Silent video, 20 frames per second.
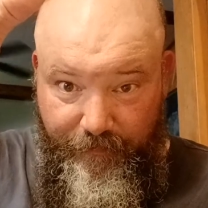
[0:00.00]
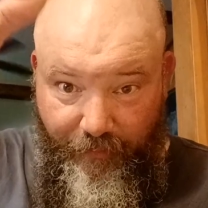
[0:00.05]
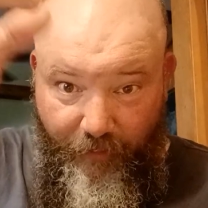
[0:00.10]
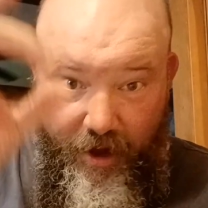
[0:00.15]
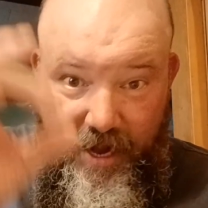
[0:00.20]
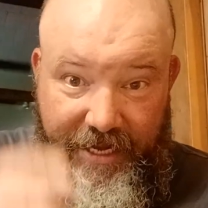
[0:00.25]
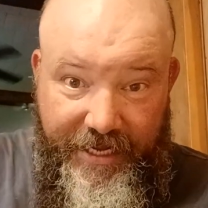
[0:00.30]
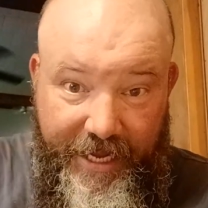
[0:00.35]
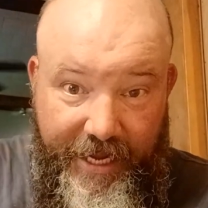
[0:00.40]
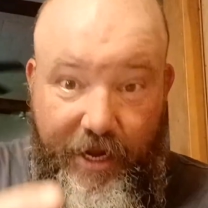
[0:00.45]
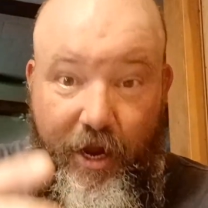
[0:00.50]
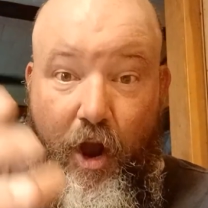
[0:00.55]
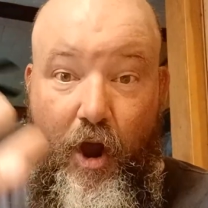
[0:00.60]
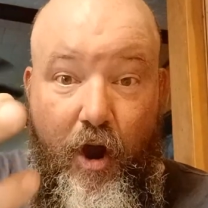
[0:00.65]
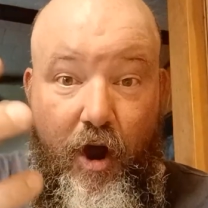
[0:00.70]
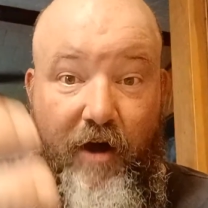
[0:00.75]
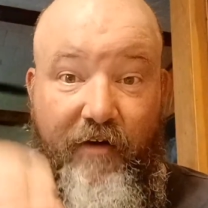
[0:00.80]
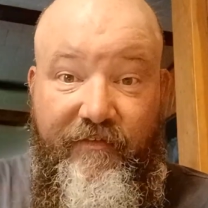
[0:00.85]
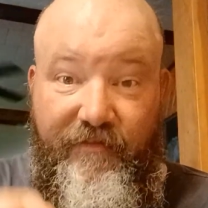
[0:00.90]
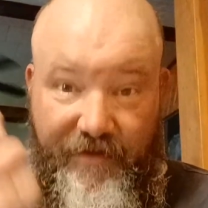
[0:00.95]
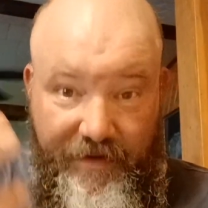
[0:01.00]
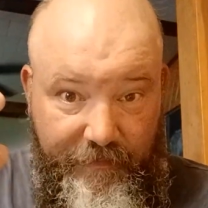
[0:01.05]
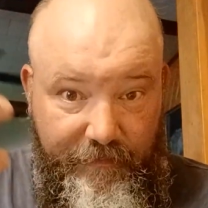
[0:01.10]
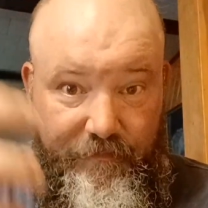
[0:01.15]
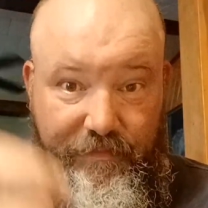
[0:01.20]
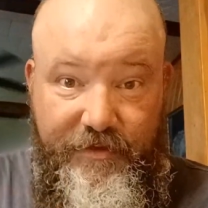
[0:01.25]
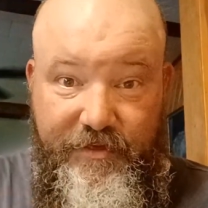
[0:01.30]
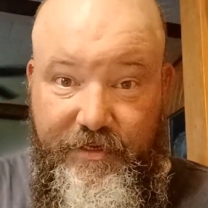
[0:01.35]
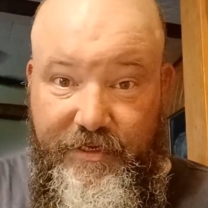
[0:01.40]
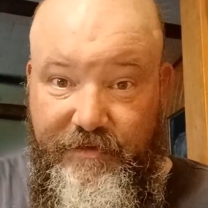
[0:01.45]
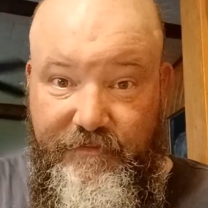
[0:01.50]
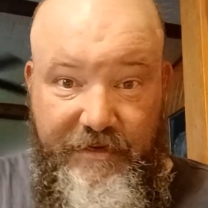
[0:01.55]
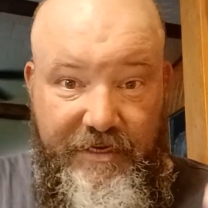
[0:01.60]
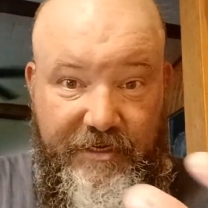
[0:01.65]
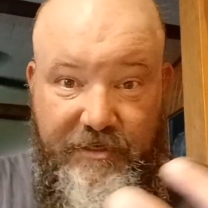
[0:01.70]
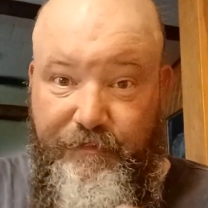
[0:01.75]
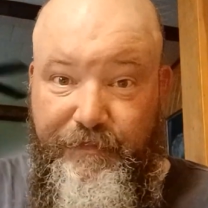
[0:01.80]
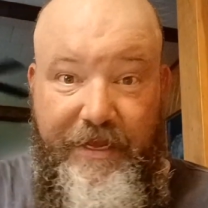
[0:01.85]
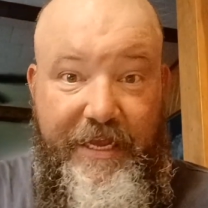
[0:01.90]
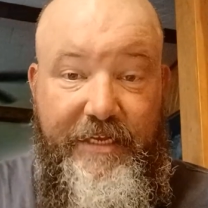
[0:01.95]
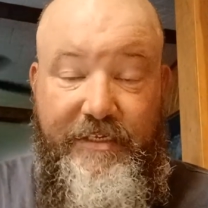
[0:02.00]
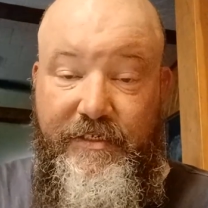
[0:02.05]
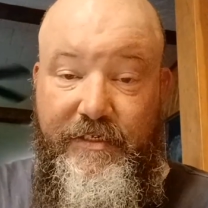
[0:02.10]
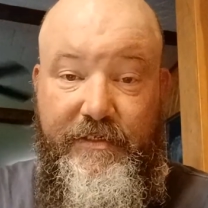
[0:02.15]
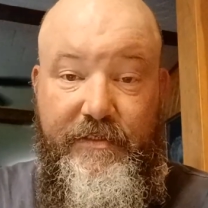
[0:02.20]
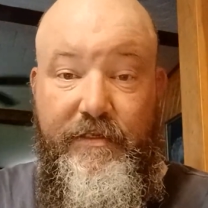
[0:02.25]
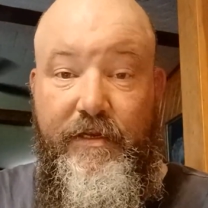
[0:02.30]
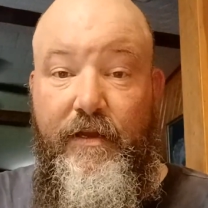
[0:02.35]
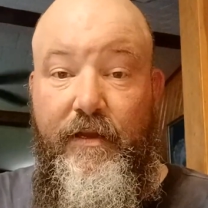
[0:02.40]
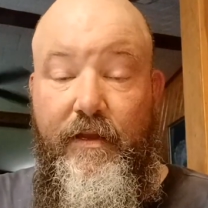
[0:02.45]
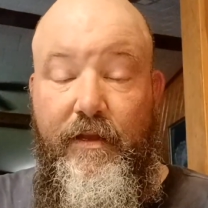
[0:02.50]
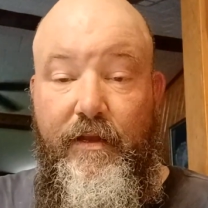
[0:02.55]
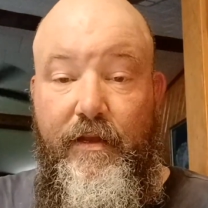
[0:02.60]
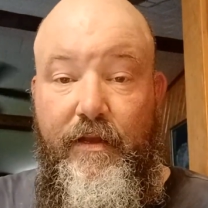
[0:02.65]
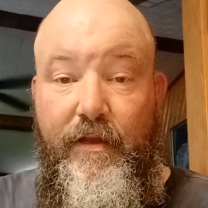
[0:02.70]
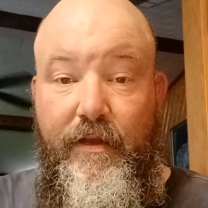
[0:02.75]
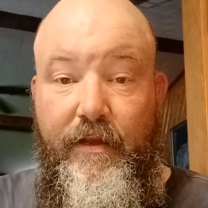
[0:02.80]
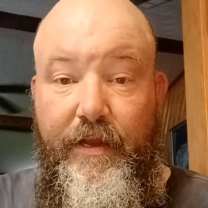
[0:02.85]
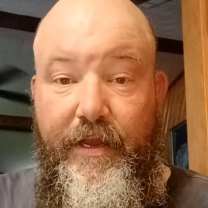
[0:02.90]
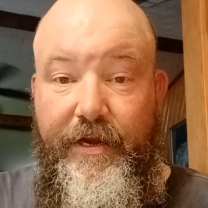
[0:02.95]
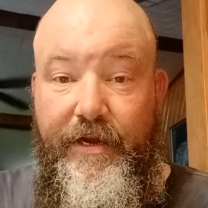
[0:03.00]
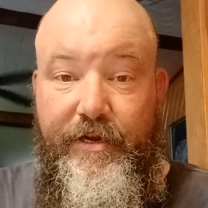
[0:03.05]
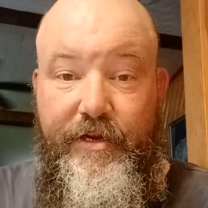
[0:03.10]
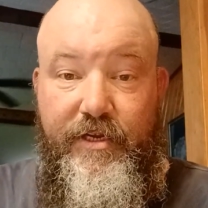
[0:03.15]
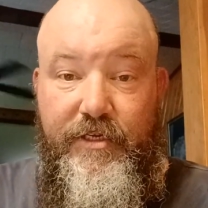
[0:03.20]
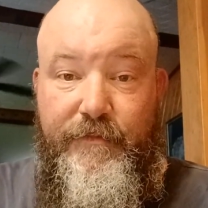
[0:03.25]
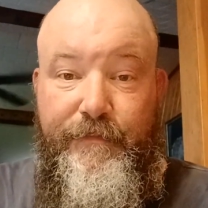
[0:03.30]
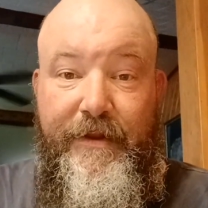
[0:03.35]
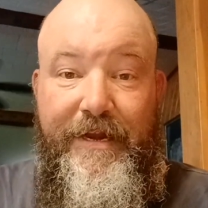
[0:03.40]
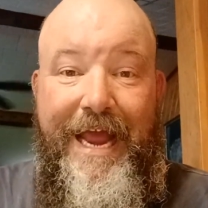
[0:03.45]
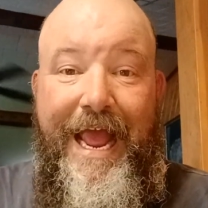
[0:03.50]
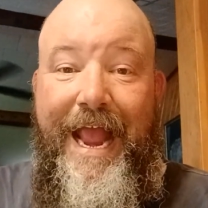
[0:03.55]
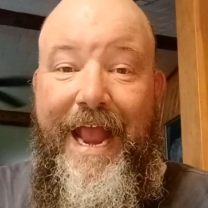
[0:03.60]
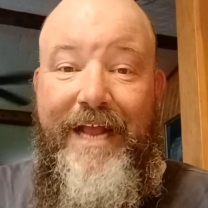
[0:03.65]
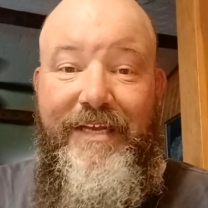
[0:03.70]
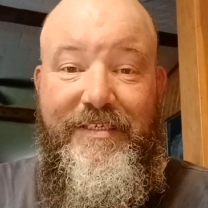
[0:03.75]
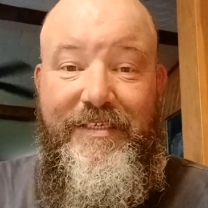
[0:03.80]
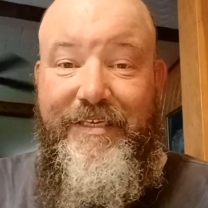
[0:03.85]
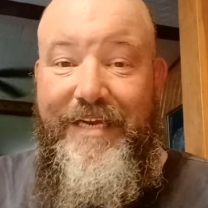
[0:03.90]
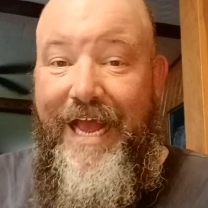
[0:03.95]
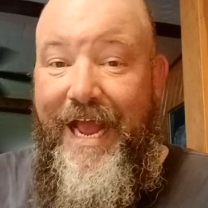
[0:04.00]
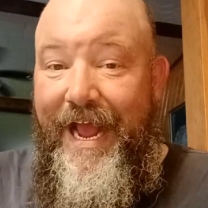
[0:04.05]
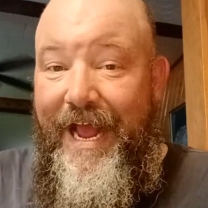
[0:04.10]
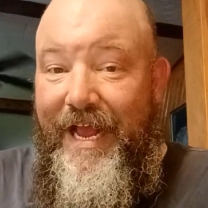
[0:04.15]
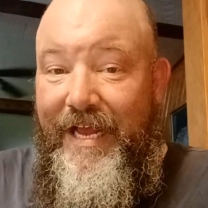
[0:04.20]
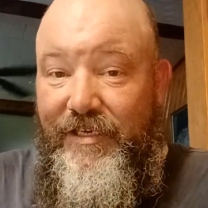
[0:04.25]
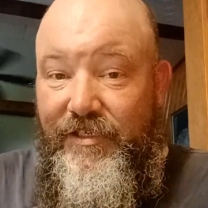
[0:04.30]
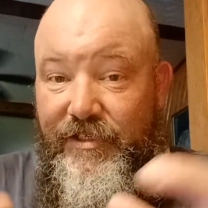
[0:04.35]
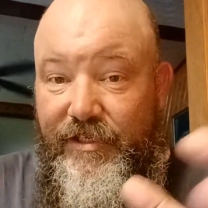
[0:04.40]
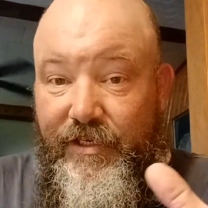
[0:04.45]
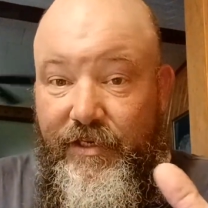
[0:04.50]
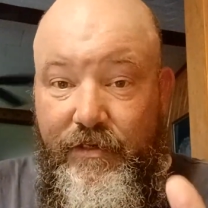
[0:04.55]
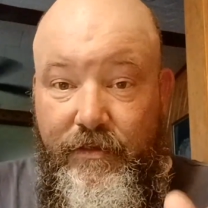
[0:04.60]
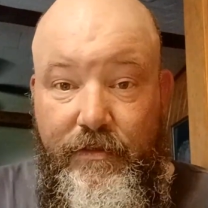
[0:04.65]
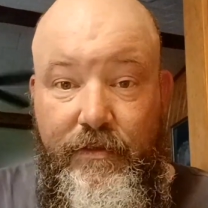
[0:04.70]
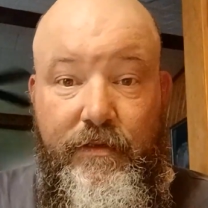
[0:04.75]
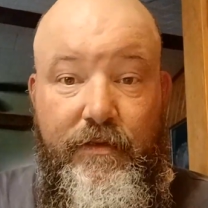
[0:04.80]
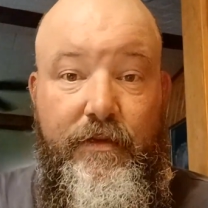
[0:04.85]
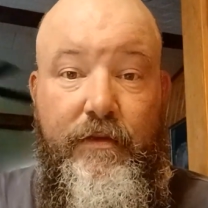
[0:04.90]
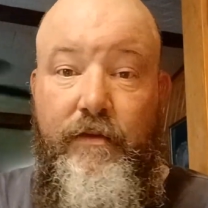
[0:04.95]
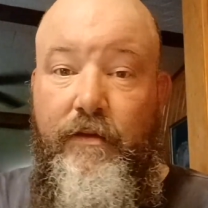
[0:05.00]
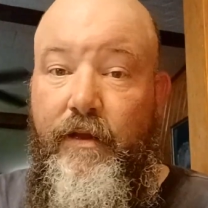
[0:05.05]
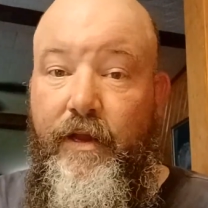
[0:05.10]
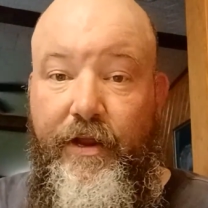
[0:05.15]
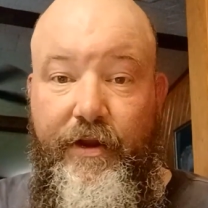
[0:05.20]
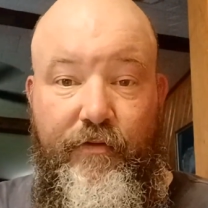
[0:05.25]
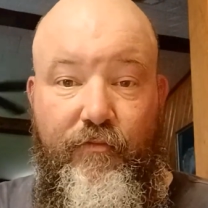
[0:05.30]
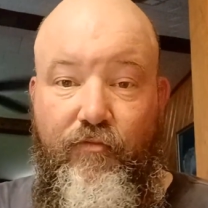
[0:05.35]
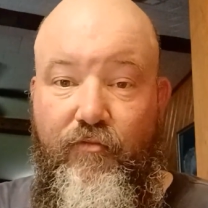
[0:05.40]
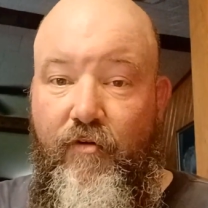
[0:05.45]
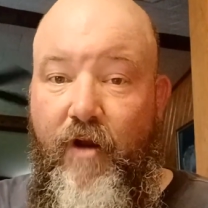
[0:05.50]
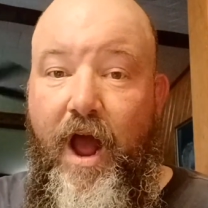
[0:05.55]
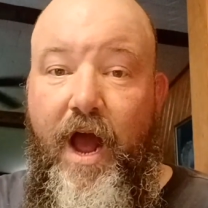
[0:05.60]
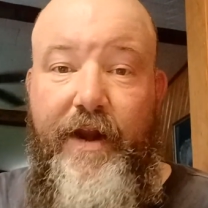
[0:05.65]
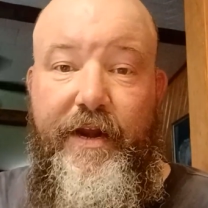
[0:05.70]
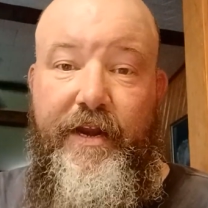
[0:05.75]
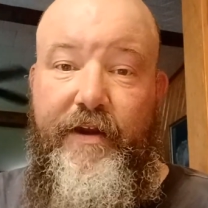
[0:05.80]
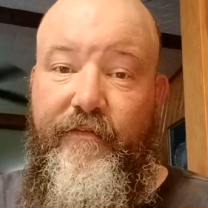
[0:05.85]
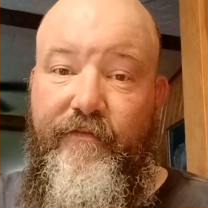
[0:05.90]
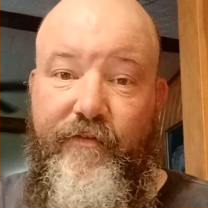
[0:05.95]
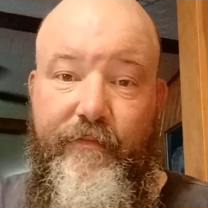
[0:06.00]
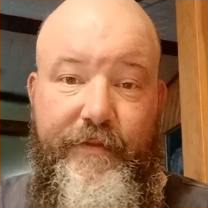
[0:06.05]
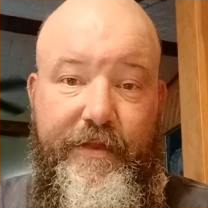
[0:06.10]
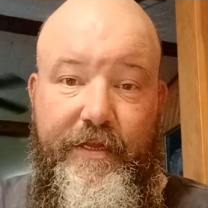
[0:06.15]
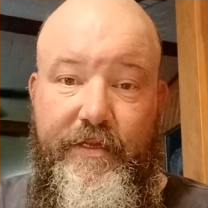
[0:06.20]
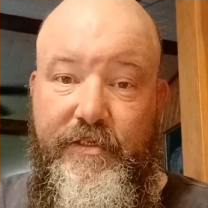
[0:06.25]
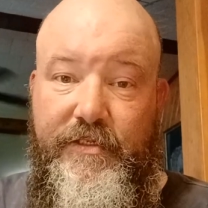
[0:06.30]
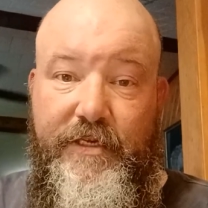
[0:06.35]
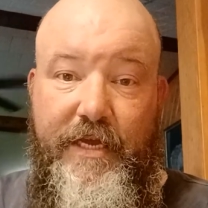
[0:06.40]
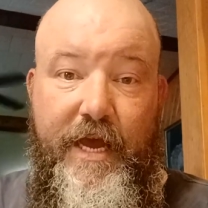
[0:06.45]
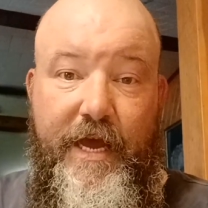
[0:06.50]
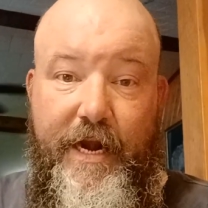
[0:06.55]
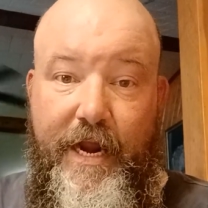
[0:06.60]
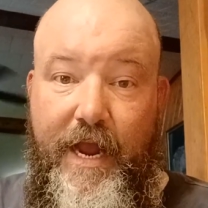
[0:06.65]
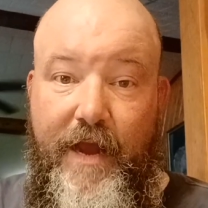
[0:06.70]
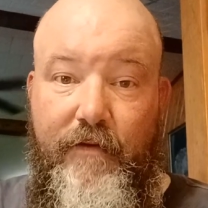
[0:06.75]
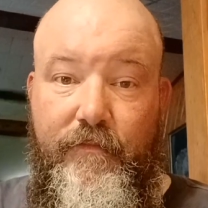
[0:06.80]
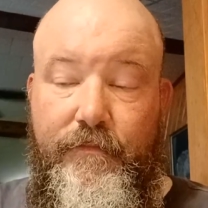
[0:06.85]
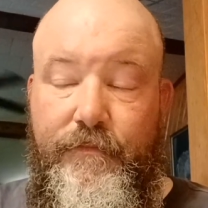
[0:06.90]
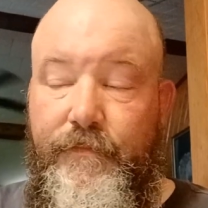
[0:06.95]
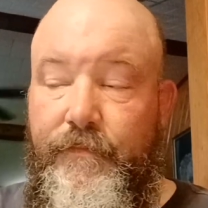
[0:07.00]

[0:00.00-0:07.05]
breaking off in just pieces. It had just been acidized and rotted from the inside out.